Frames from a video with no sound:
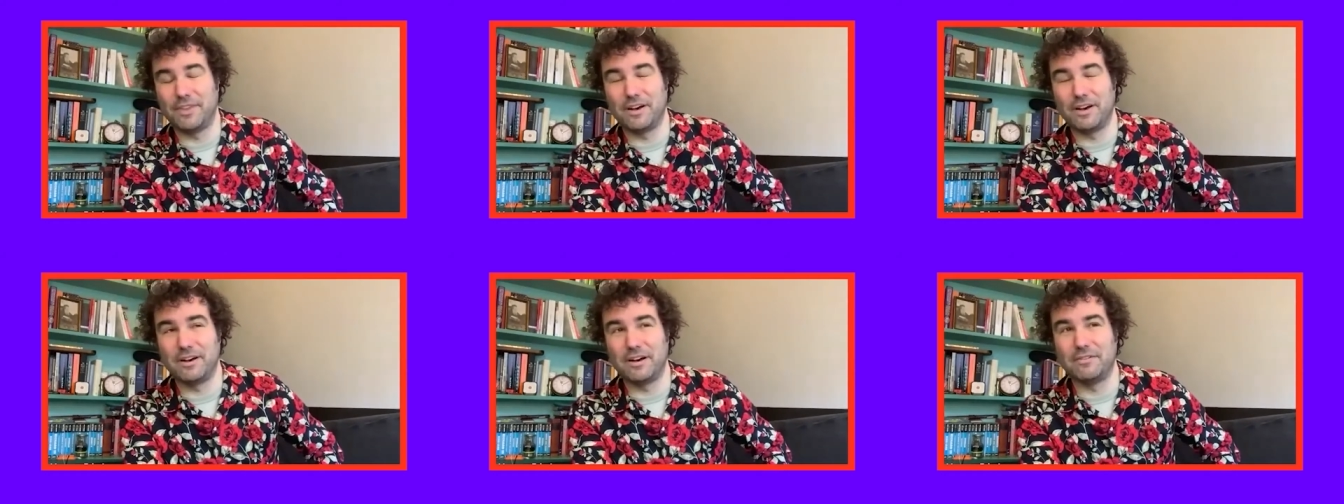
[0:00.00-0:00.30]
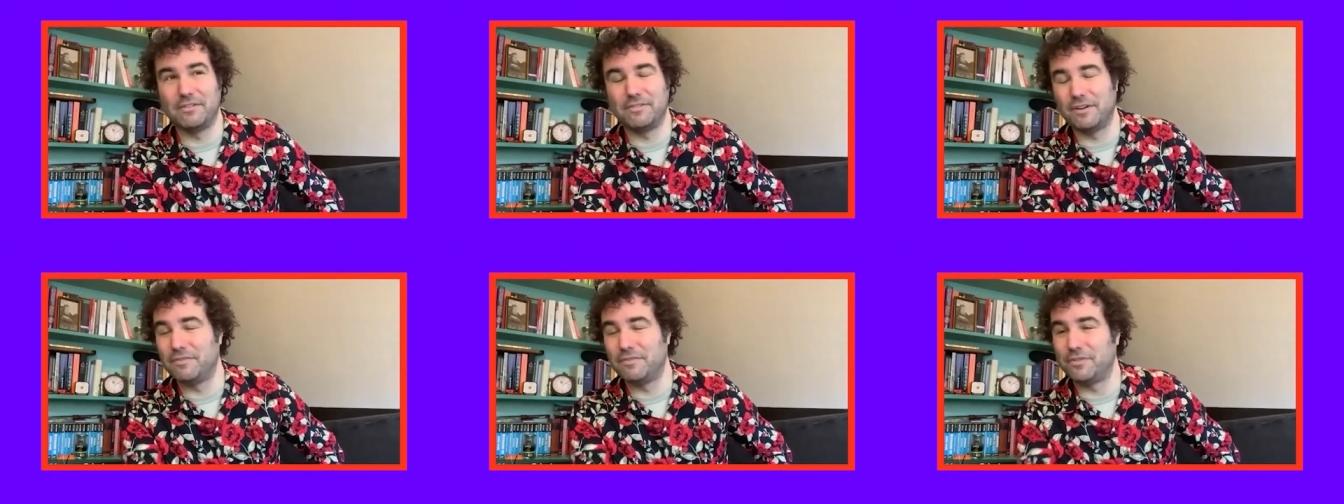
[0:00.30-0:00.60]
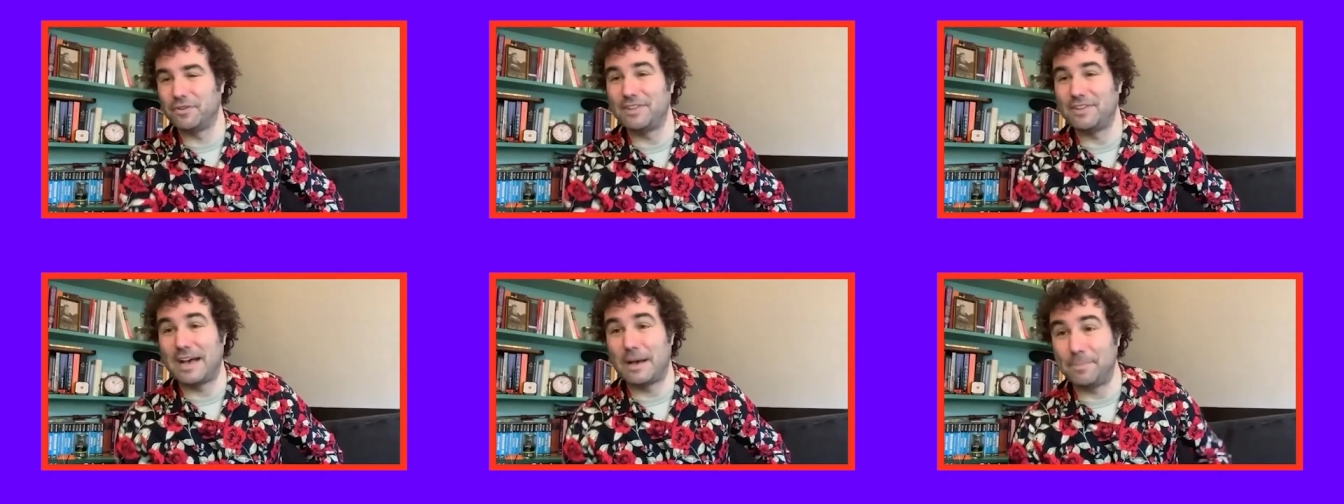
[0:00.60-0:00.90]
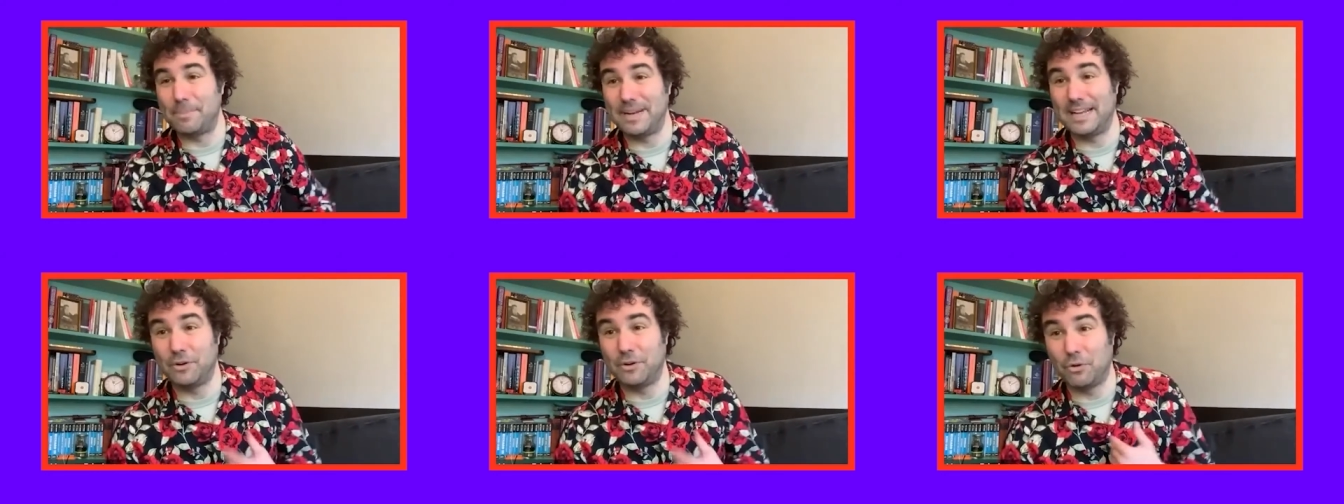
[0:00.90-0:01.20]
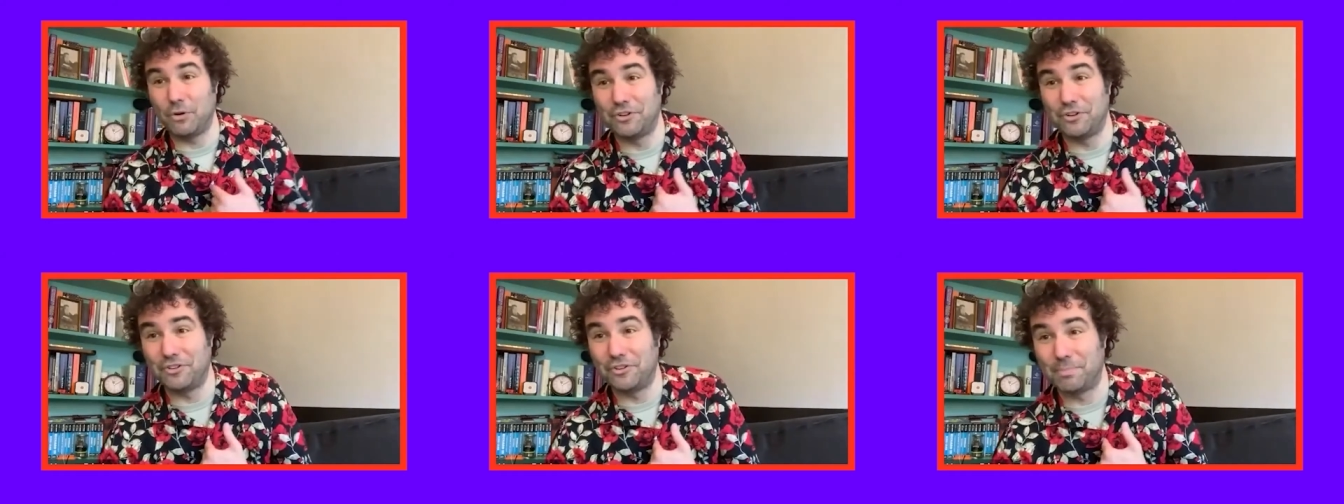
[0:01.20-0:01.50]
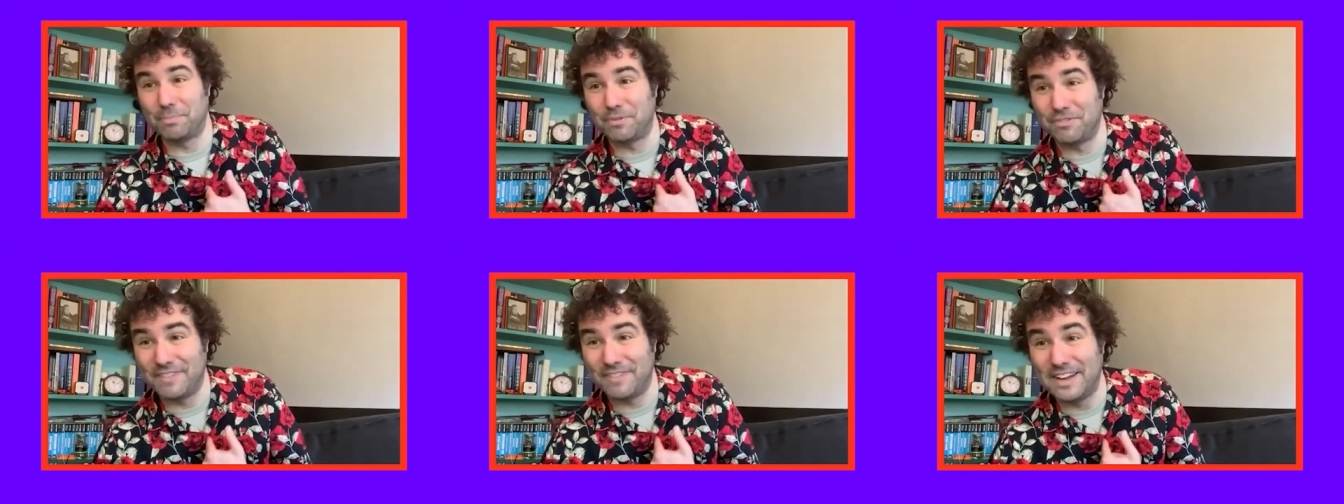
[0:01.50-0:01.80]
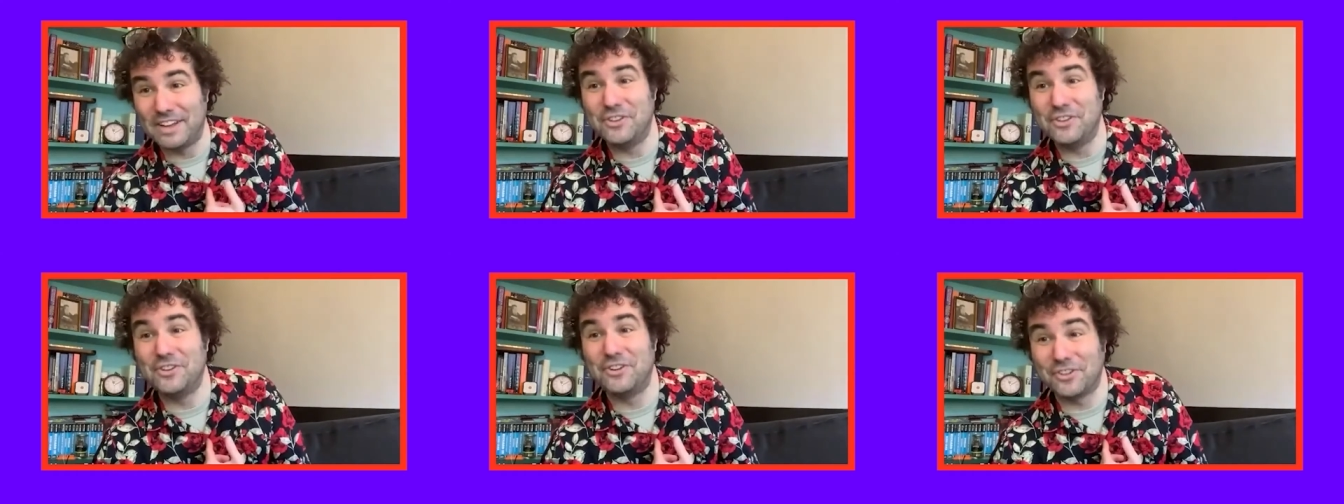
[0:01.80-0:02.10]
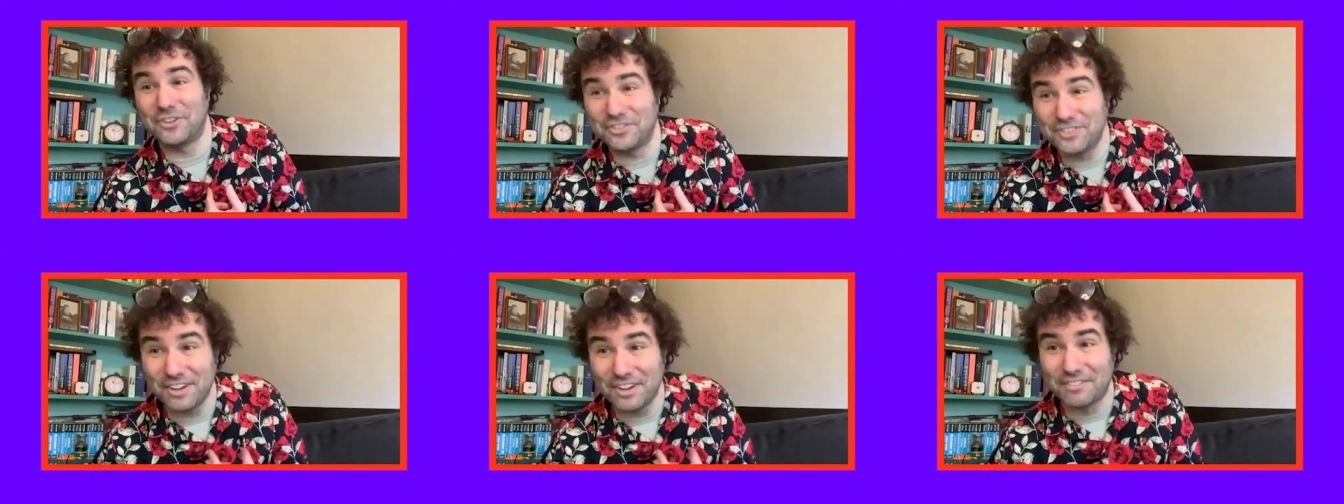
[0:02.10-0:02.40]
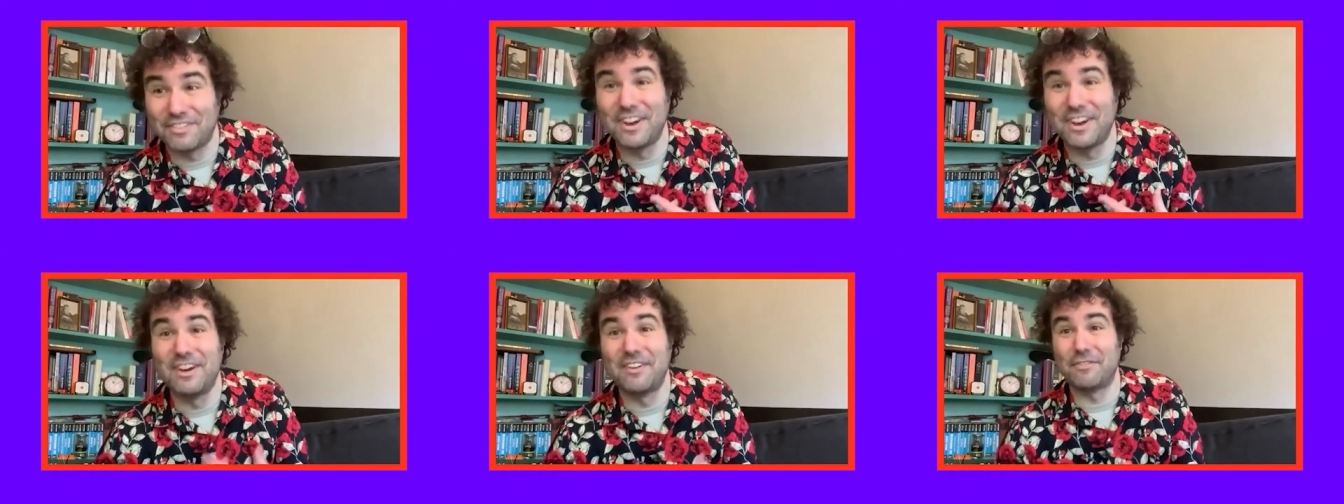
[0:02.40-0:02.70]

of, of what's happening in order to prevent you yourself